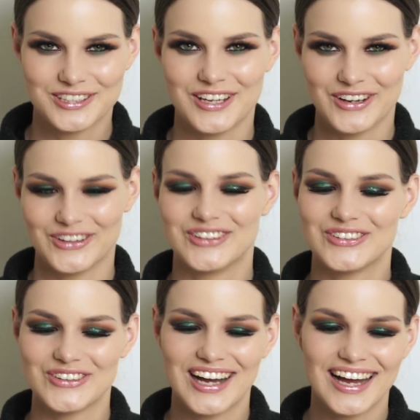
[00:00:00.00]

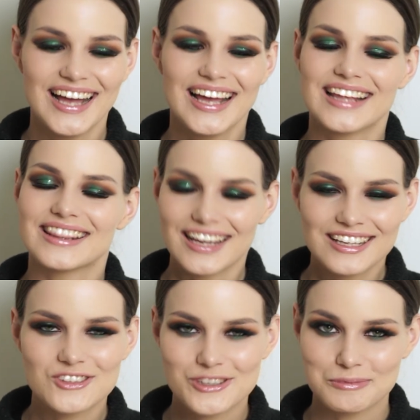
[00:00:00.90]
So
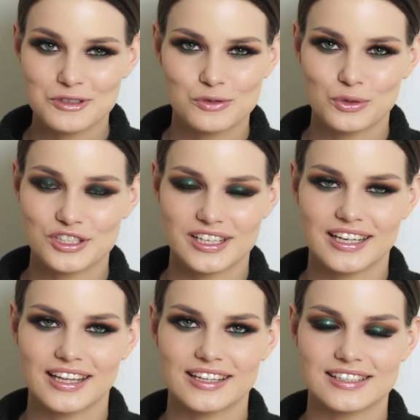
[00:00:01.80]
thank you so much for
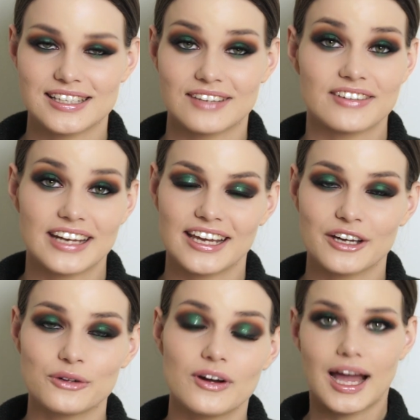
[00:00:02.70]
watching this
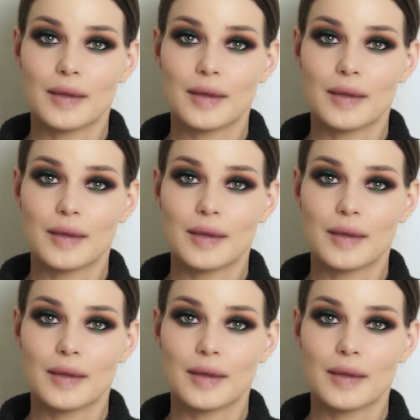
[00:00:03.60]
video.